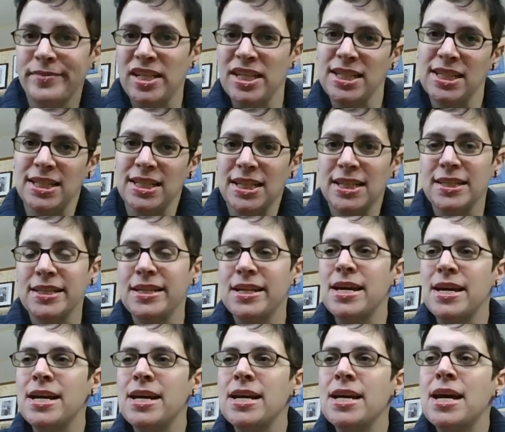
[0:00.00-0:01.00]
dancy, dancy.
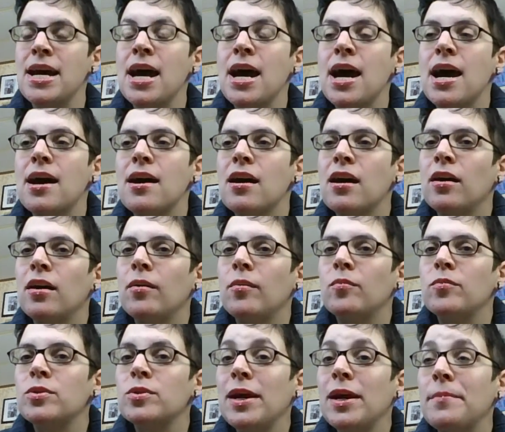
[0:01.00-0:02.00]

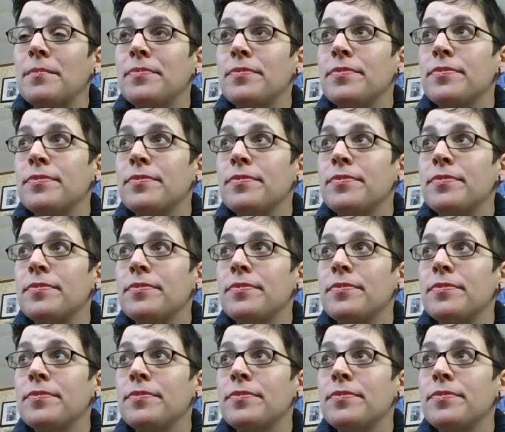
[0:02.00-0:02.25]
Um, so yeah.